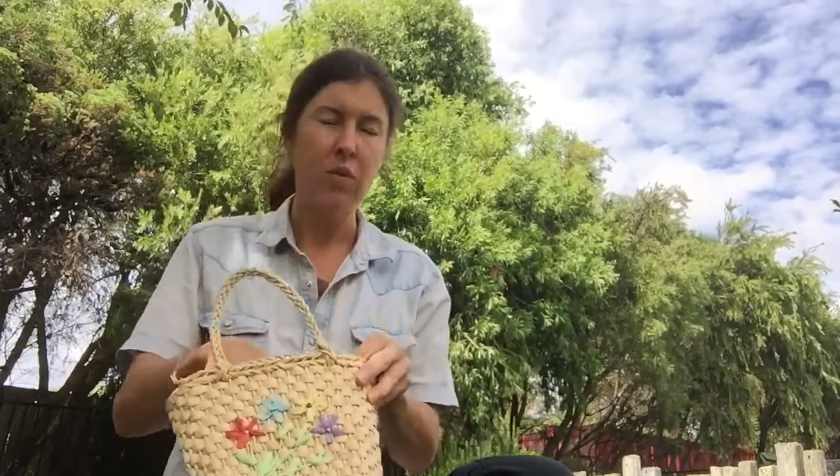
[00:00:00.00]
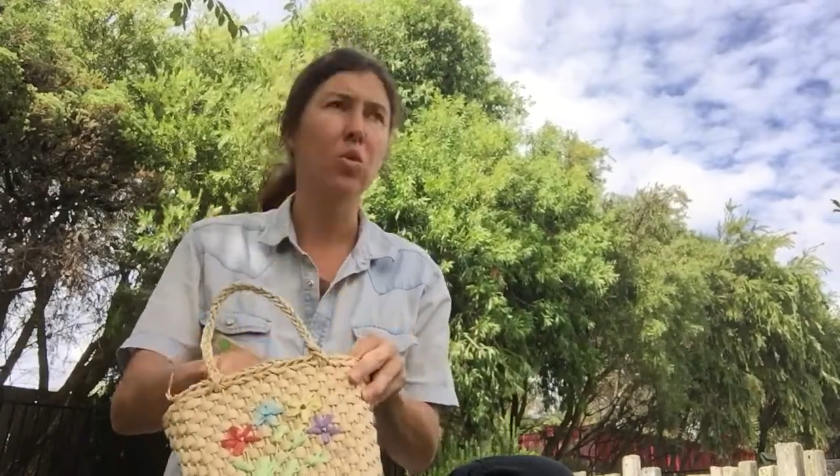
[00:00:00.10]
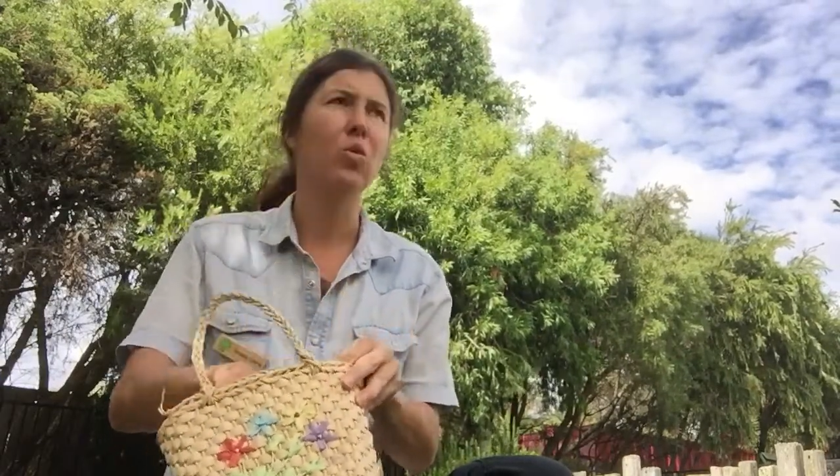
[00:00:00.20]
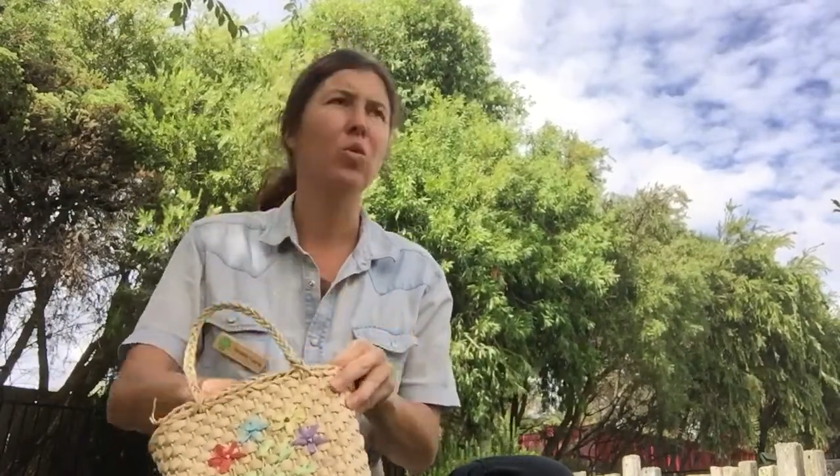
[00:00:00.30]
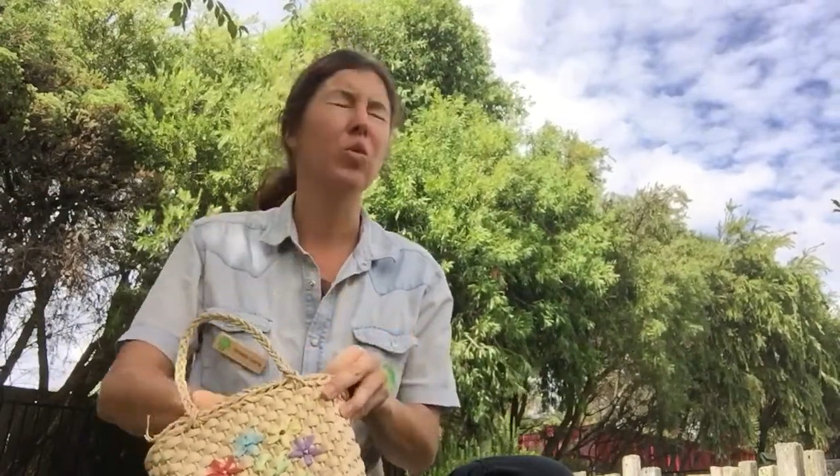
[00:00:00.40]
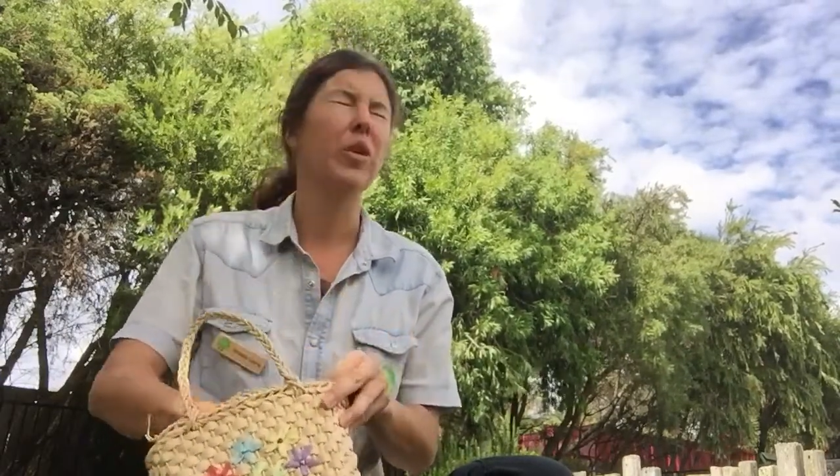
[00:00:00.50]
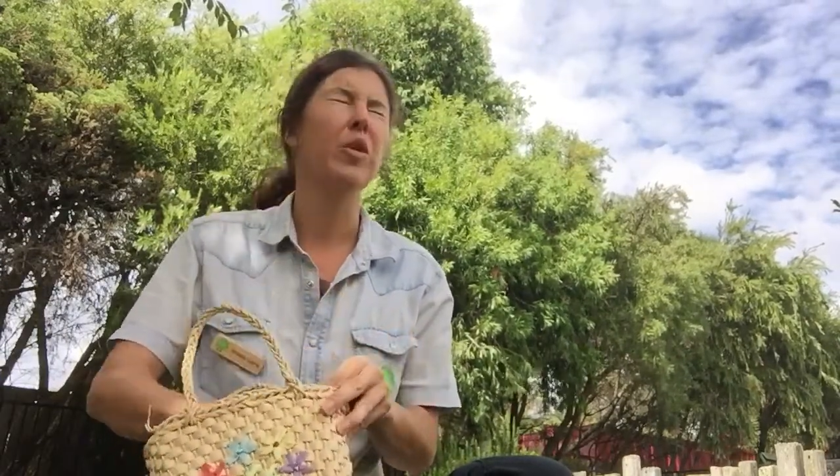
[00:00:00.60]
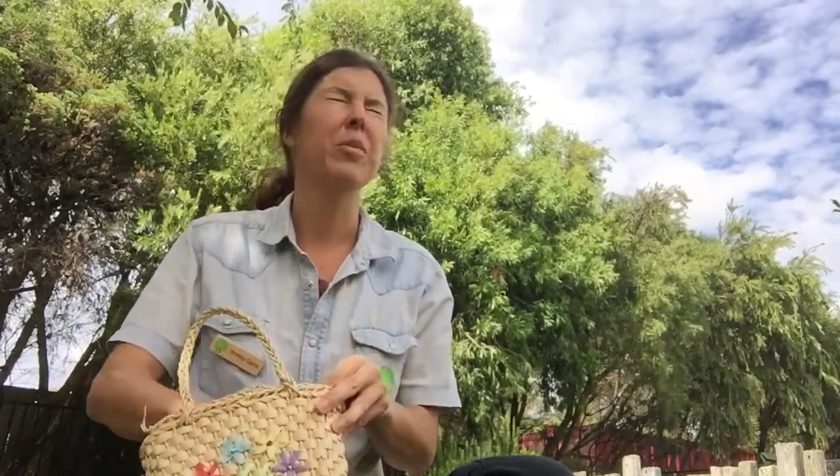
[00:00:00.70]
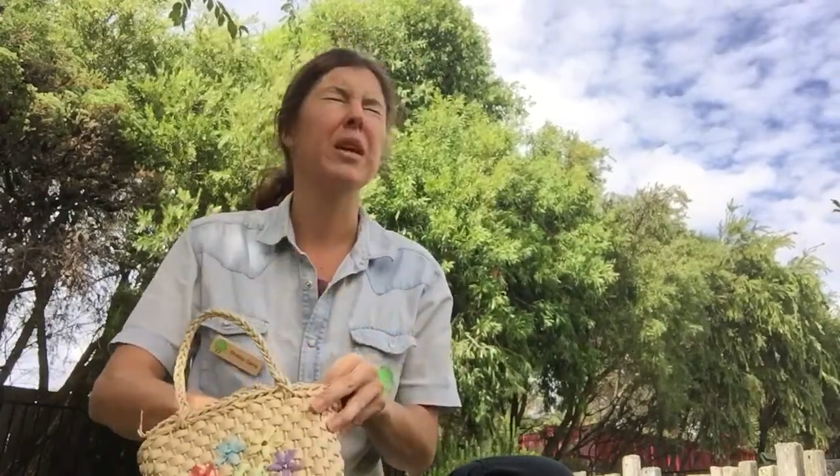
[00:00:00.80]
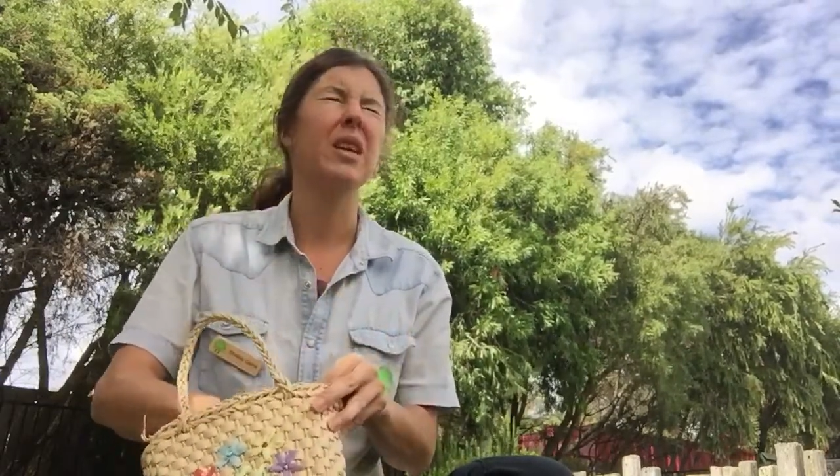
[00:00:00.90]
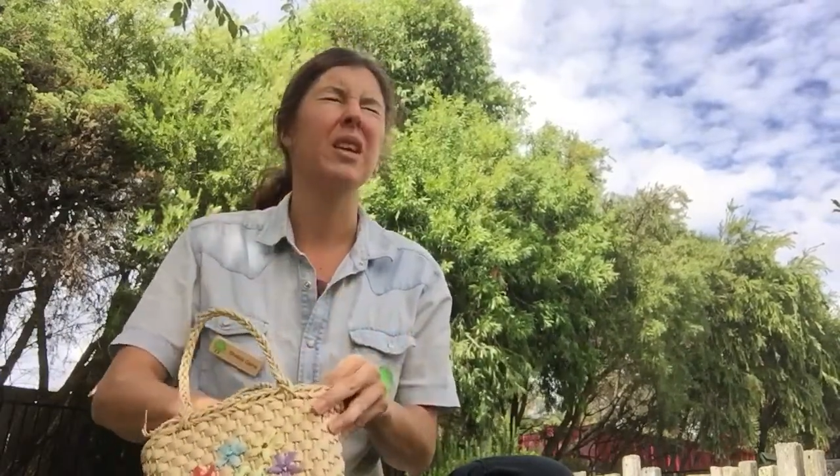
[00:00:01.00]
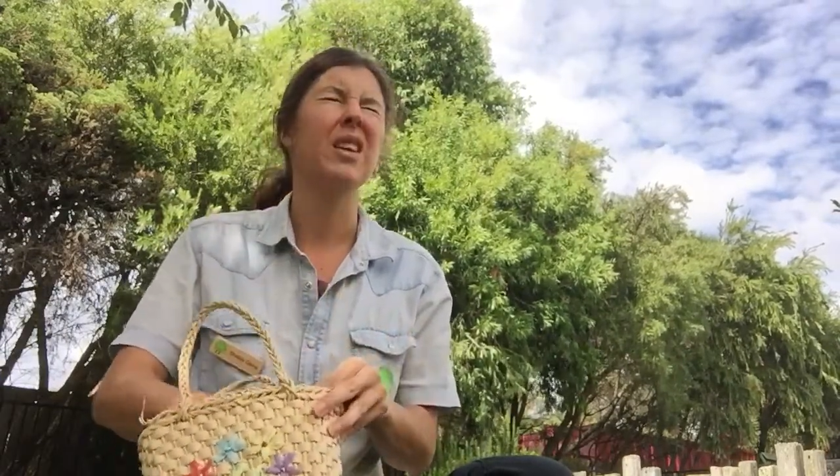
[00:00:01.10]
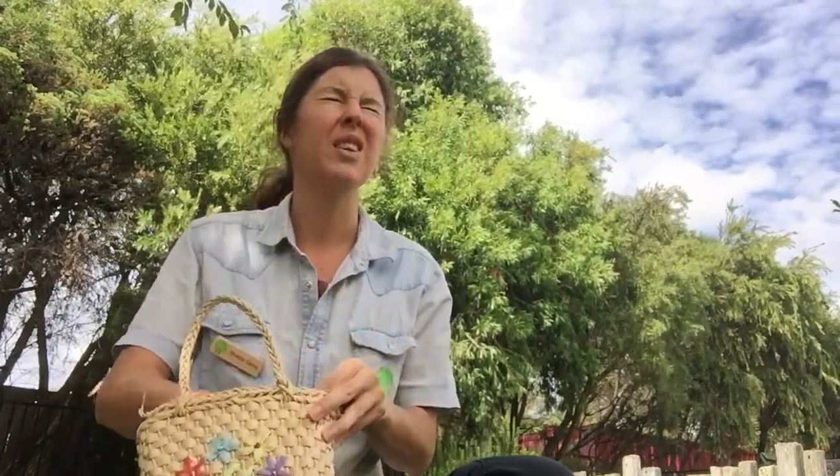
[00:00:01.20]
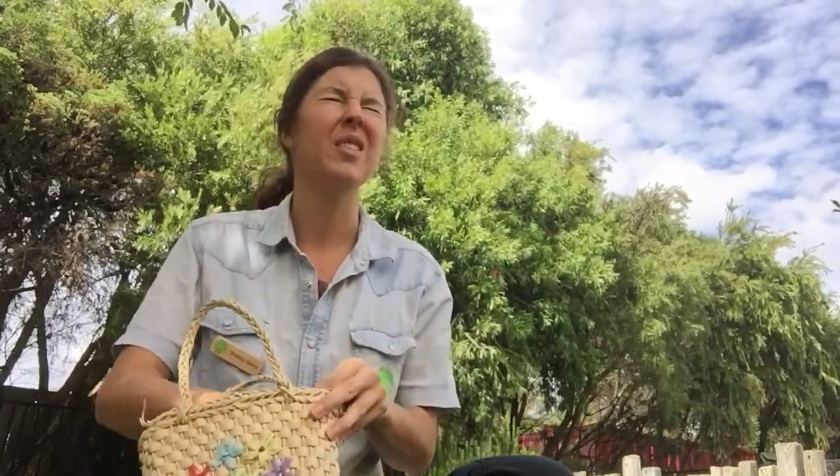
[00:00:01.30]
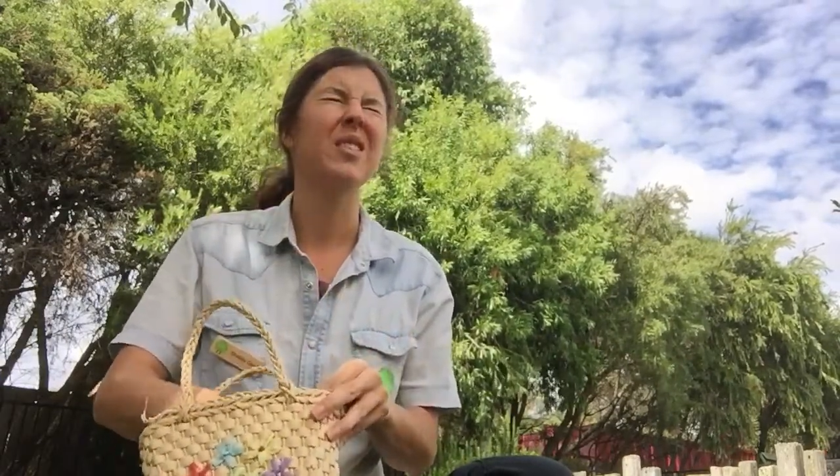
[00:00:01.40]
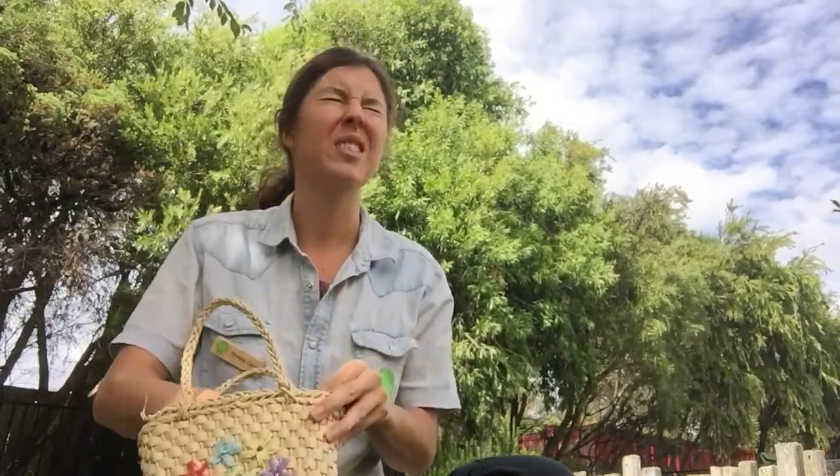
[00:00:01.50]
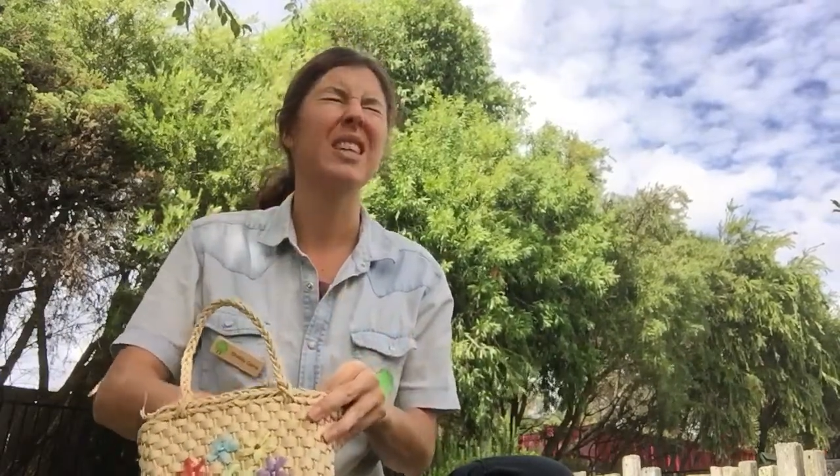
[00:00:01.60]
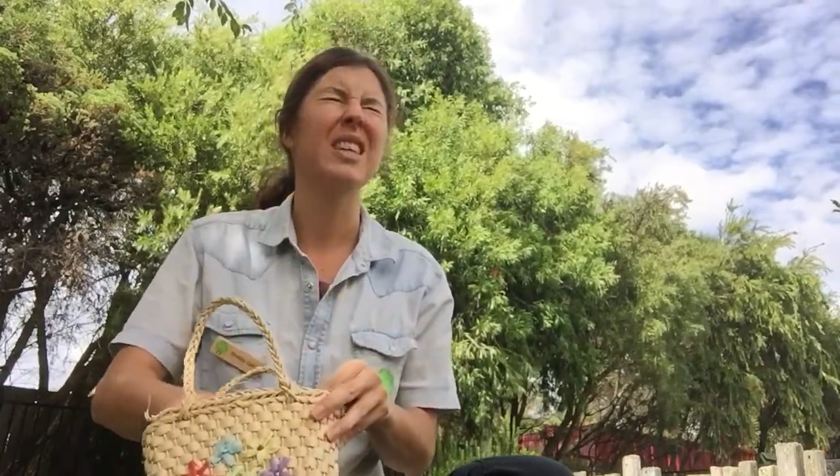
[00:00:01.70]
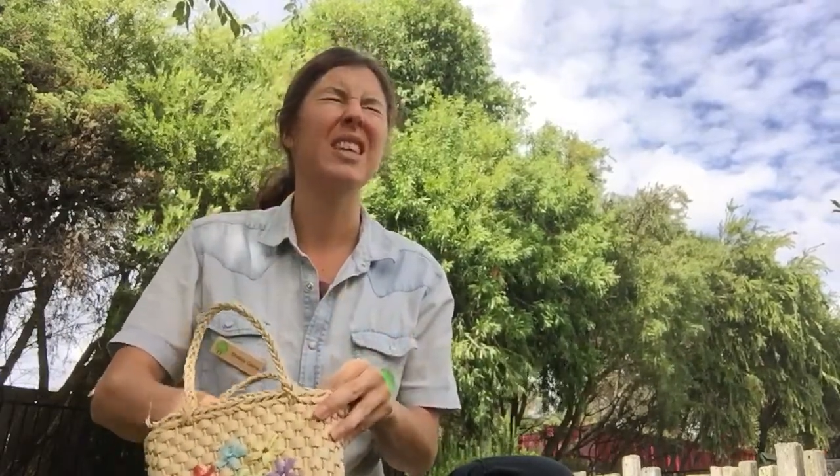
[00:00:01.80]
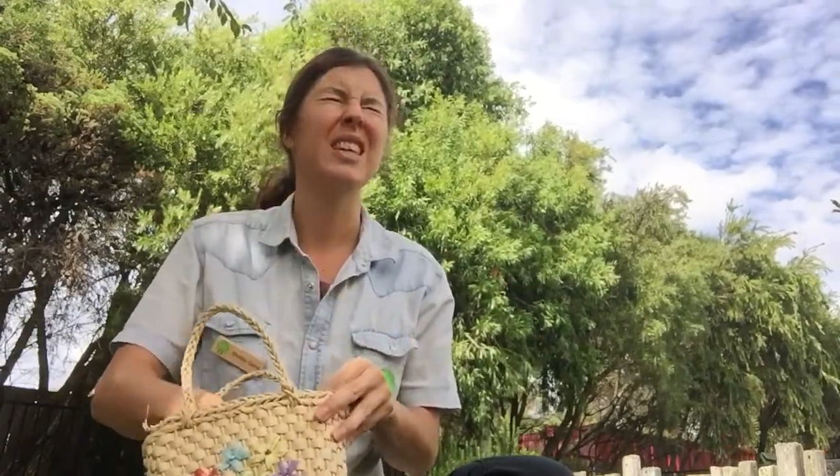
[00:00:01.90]
Oh, no peeking, no
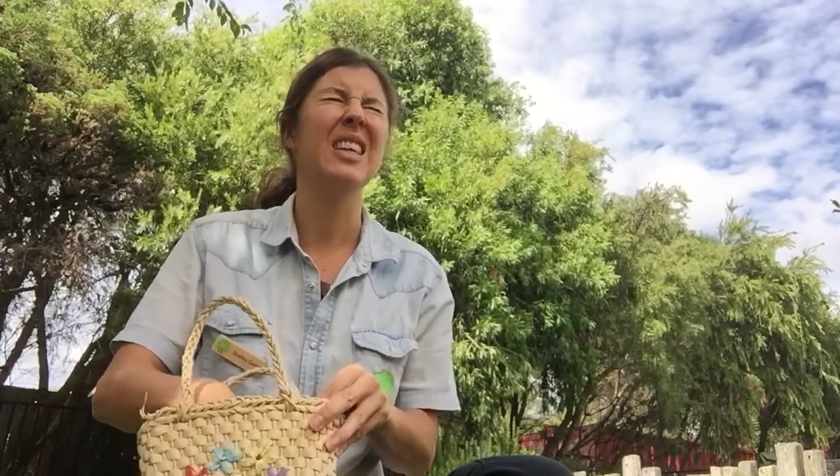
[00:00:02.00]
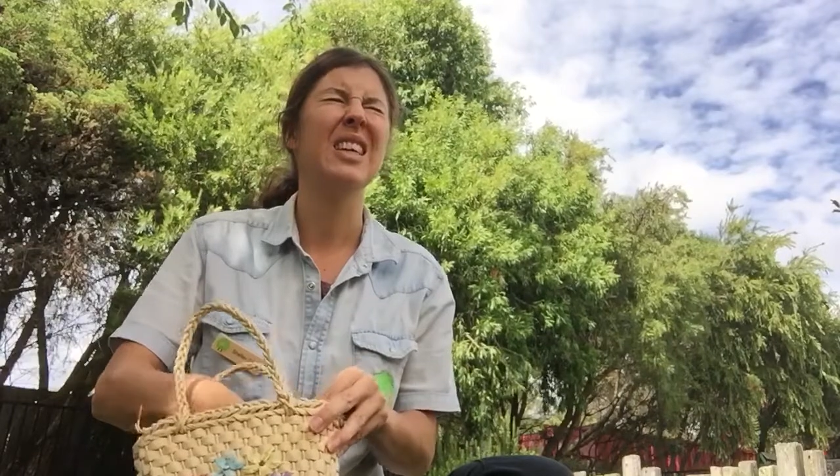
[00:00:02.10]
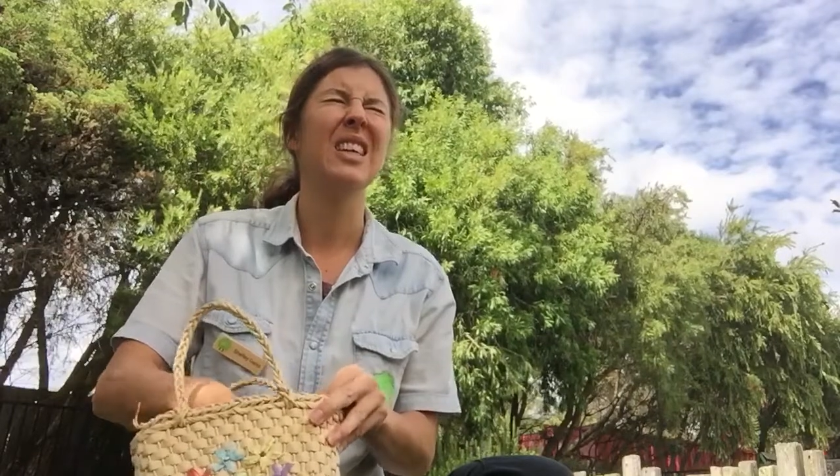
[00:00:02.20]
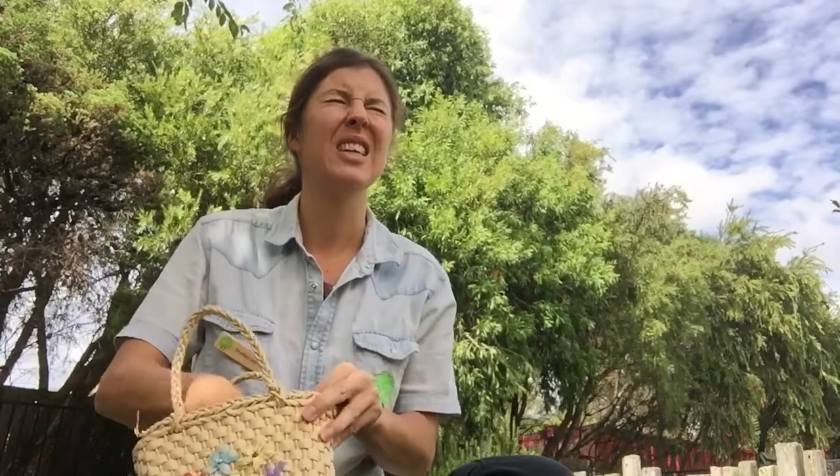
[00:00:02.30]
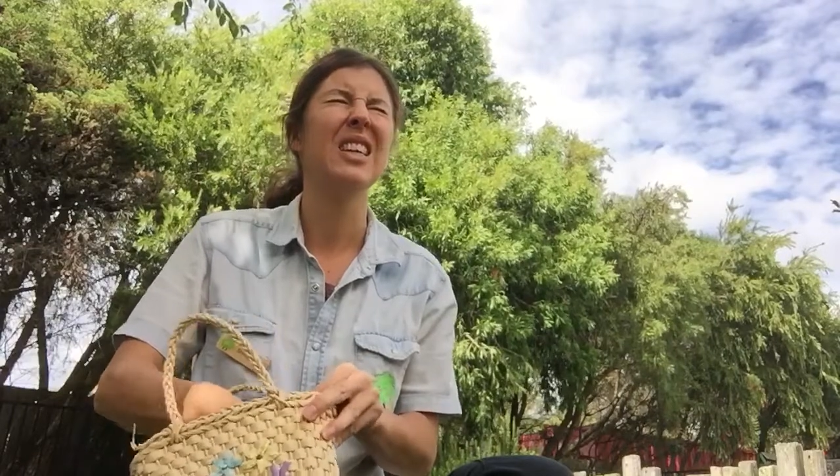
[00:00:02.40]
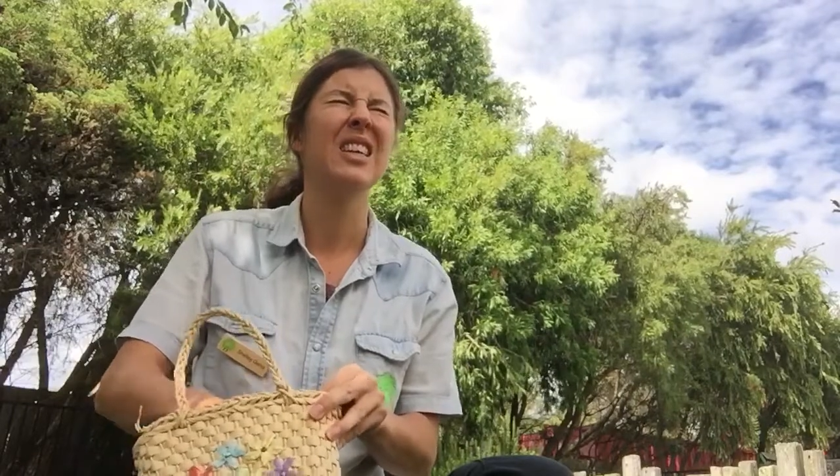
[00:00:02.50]
sneaking.